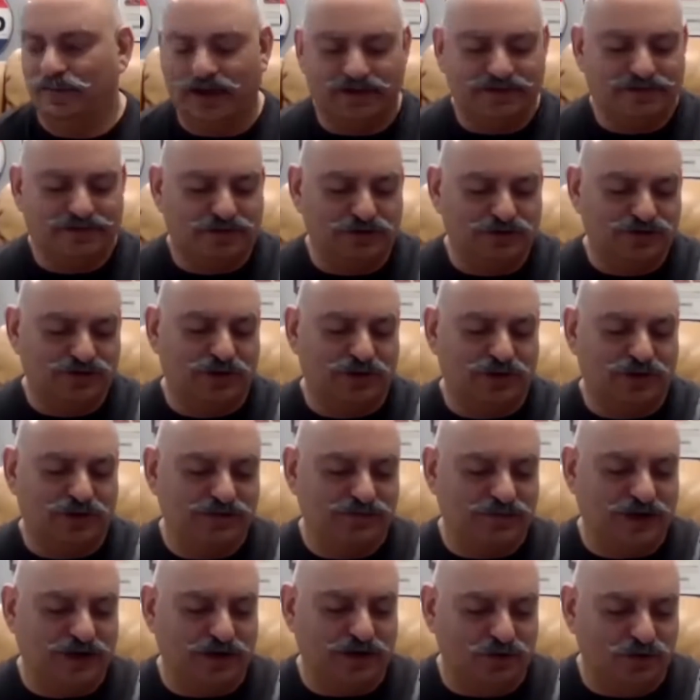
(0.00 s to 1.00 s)

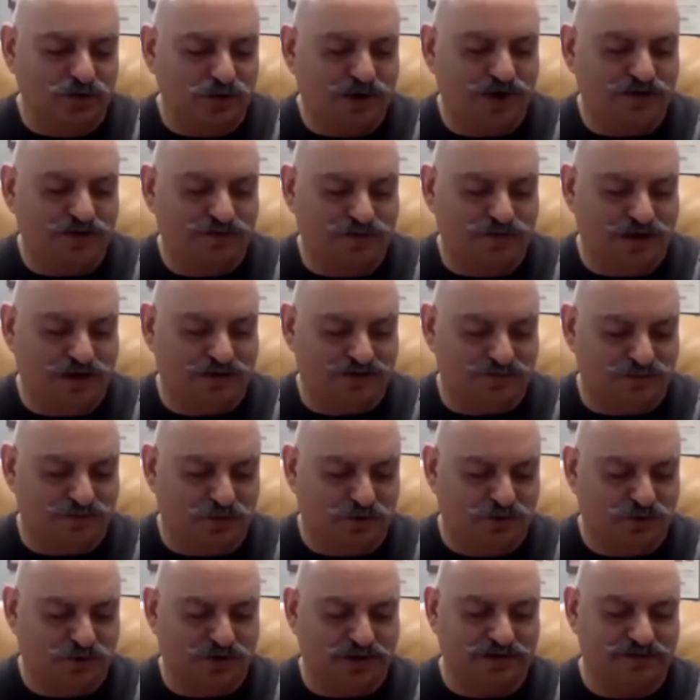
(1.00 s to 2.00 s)
situation when I look at
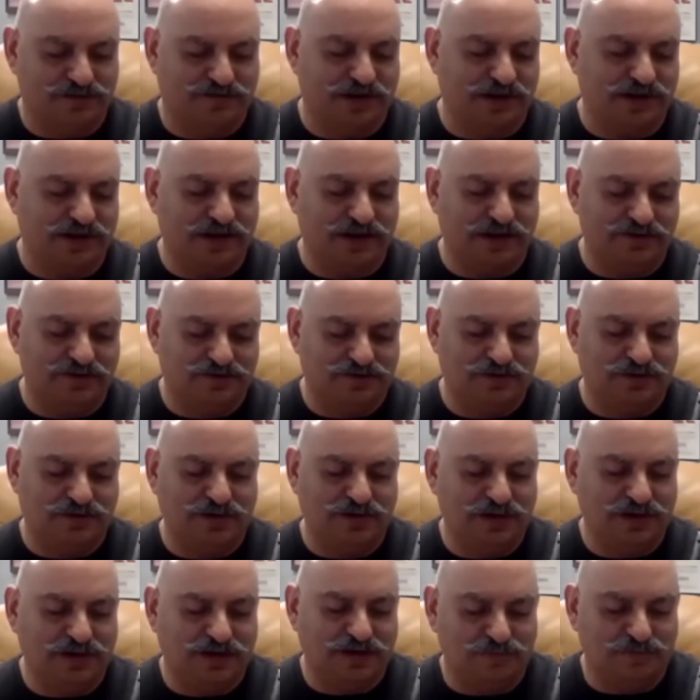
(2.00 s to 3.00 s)
Facebook is that I
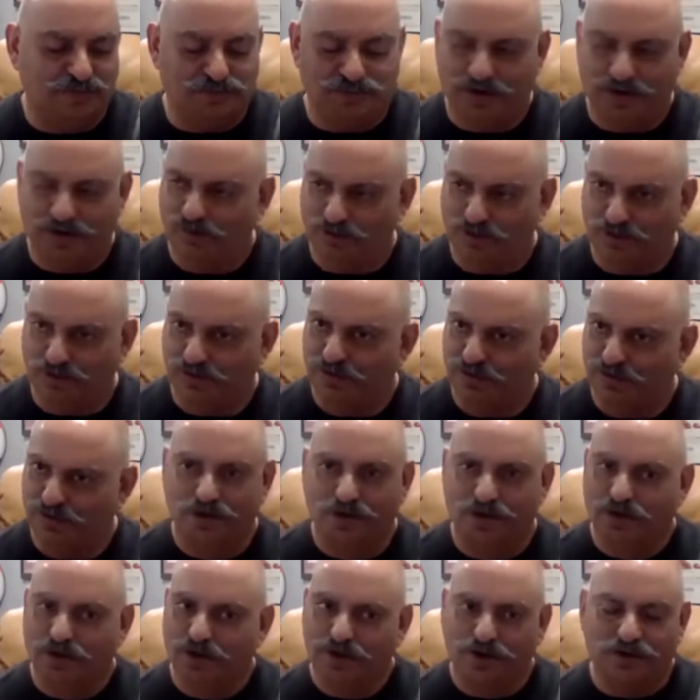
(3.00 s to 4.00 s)
see a company
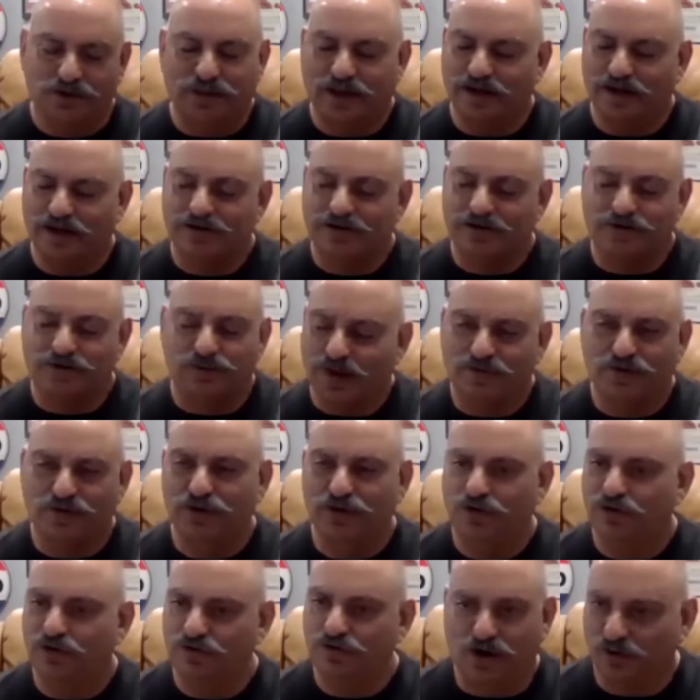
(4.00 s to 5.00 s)
that
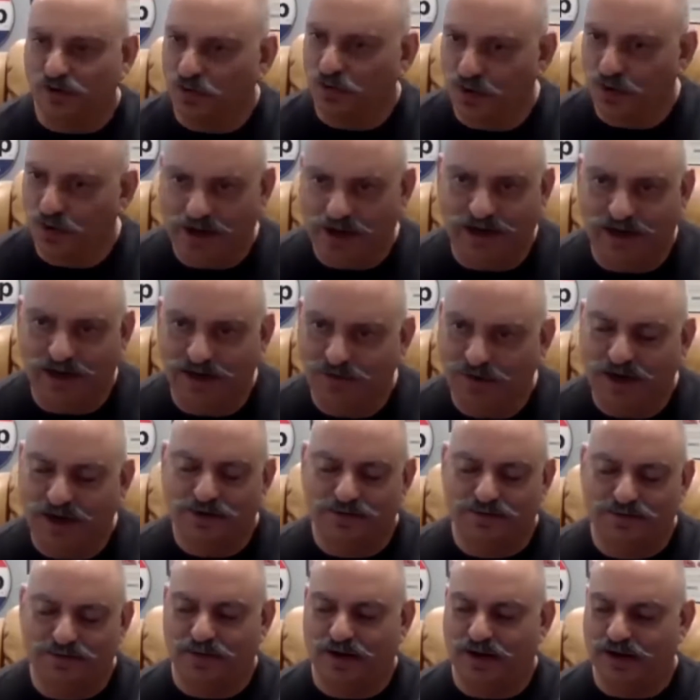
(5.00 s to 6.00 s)
revenue is not going
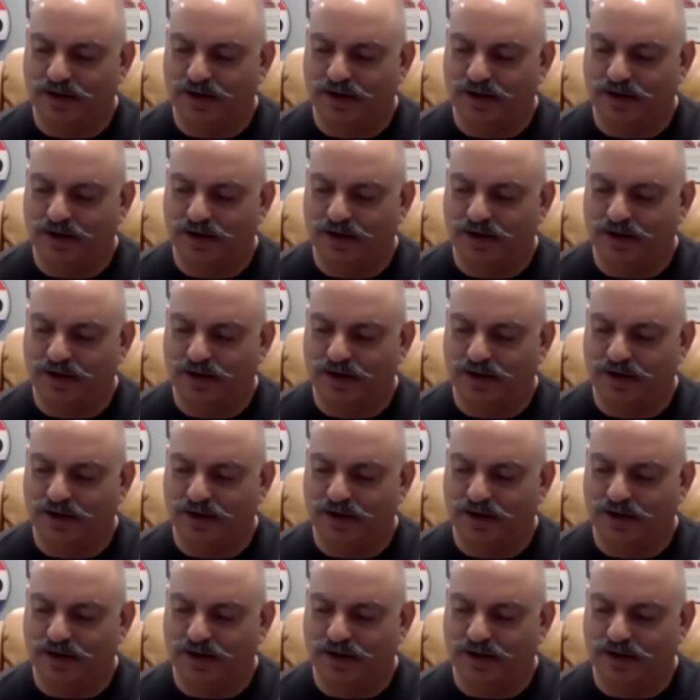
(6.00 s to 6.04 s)
anywhere.